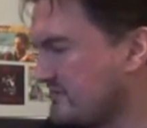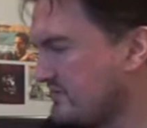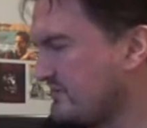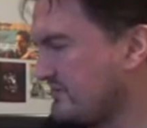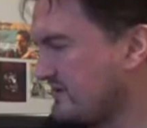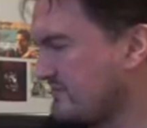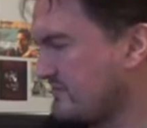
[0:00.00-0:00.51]

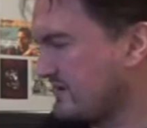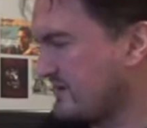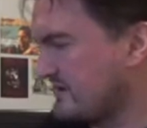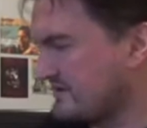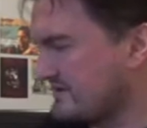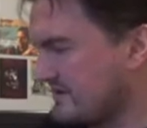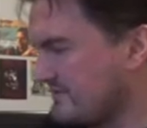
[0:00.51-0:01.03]
Blu-ray
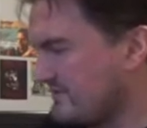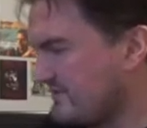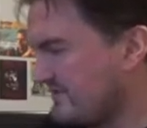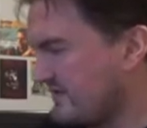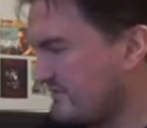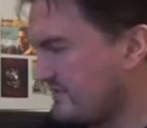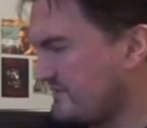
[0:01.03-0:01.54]
blast,
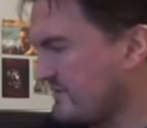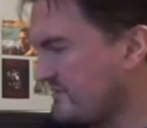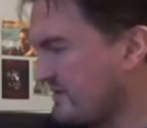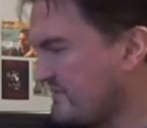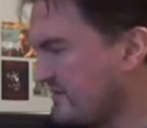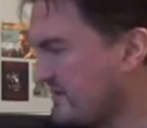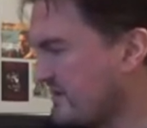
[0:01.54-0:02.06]

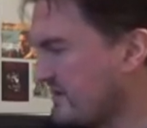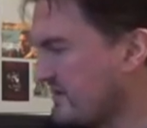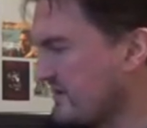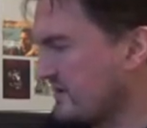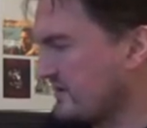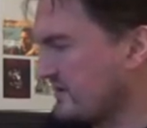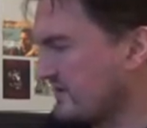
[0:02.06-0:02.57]

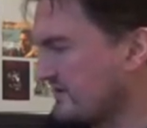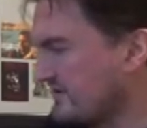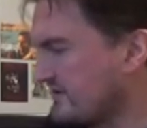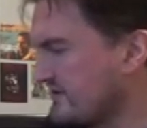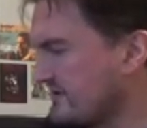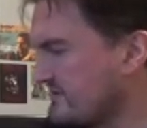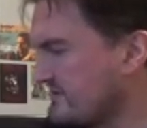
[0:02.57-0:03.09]

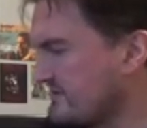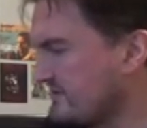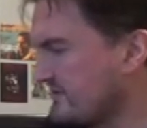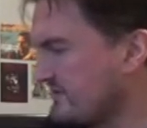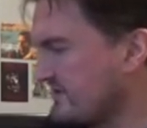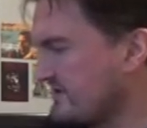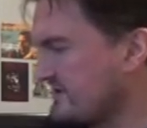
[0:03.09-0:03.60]
audio commentary
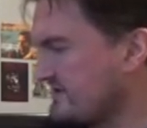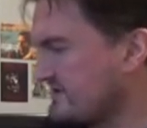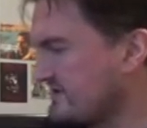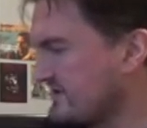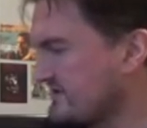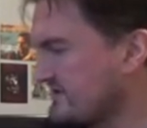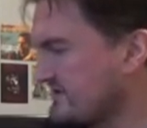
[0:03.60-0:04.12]
with writers,
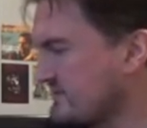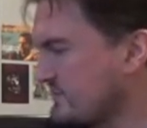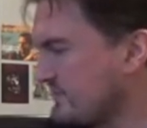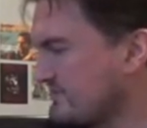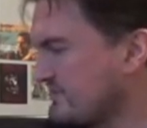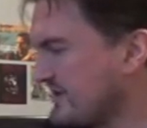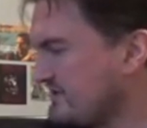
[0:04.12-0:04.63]
directors, the
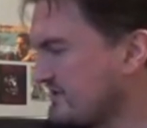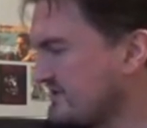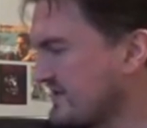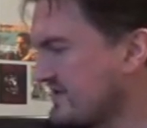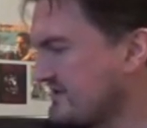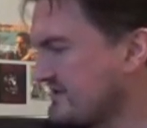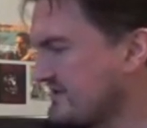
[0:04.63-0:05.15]

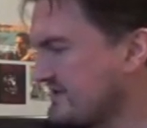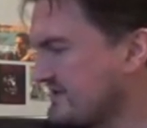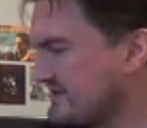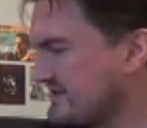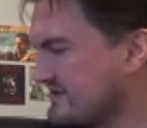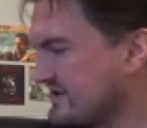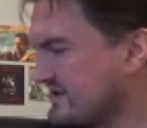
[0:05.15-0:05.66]
Wachowskis,
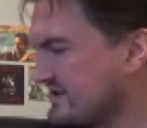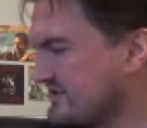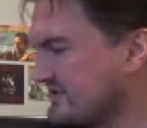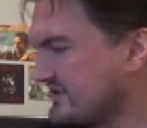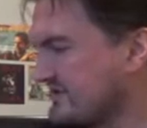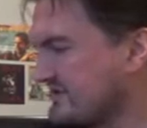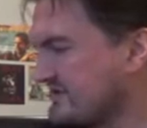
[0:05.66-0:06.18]
stars
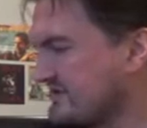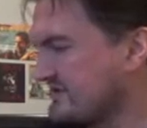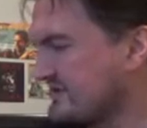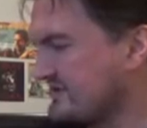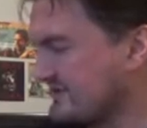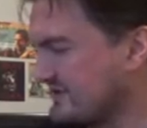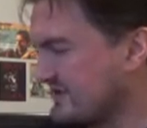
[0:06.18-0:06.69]

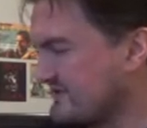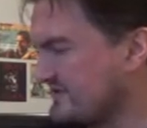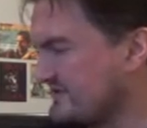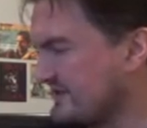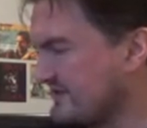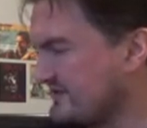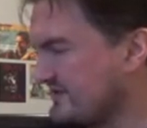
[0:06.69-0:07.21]
Jennifer
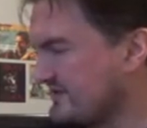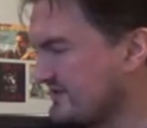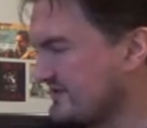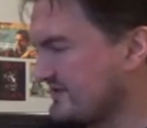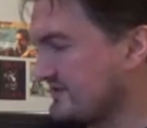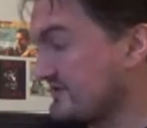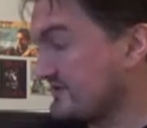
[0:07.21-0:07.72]
Tilly, Gina
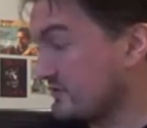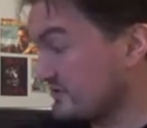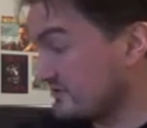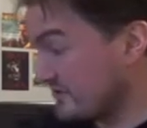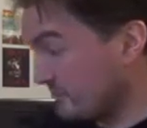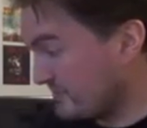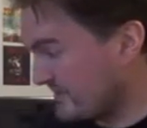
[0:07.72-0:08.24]
Gershon, and
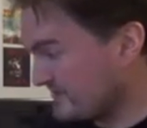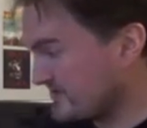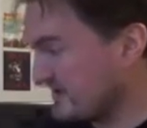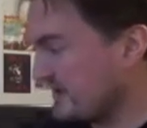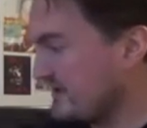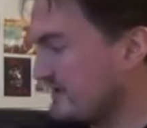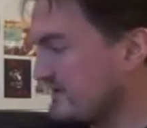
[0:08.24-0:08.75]
Joe
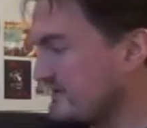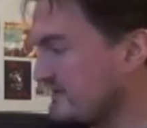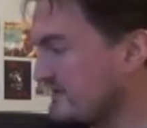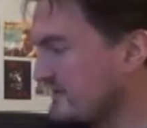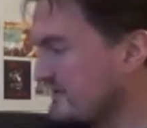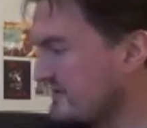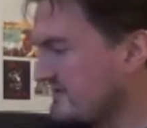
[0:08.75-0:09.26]

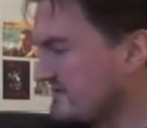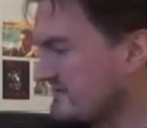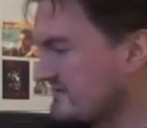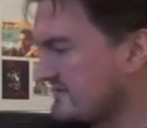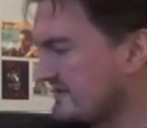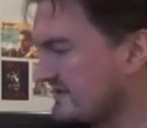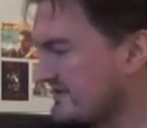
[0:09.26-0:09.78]
Pantoliano,
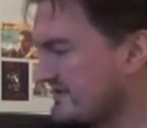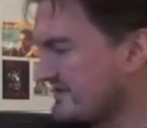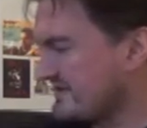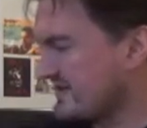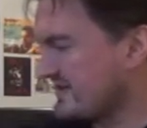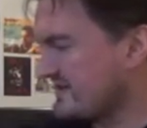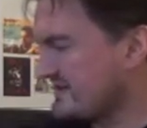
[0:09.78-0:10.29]
editor
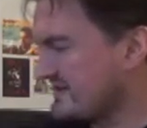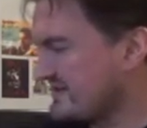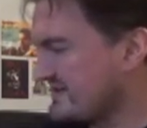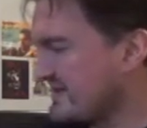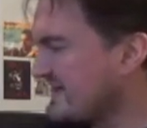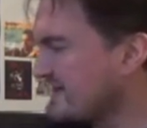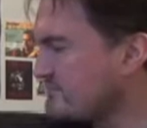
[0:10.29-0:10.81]
Zach
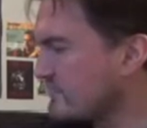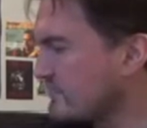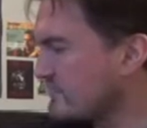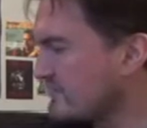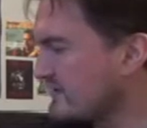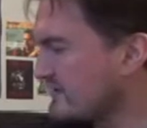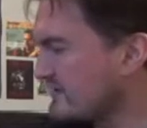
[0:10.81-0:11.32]

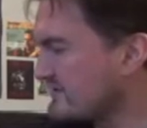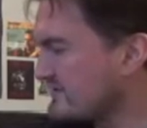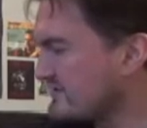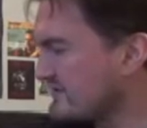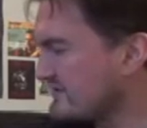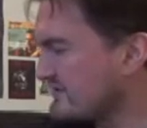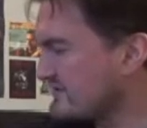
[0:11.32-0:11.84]
Steinberg, and
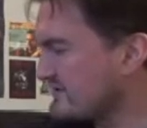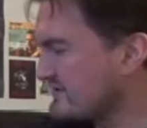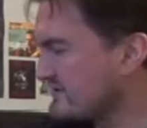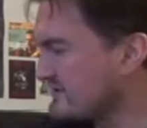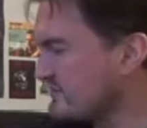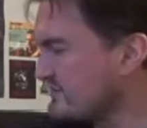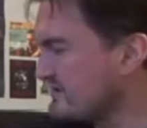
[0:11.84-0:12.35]
consultant
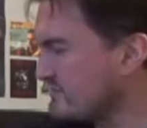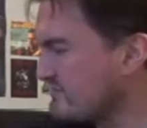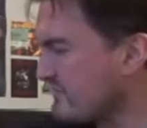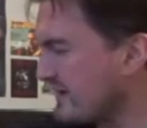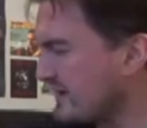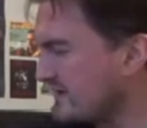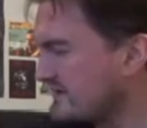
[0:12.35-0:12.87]
Susie
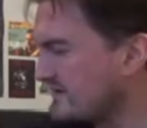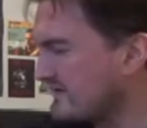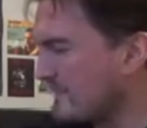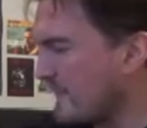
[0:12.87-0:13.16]
Bright.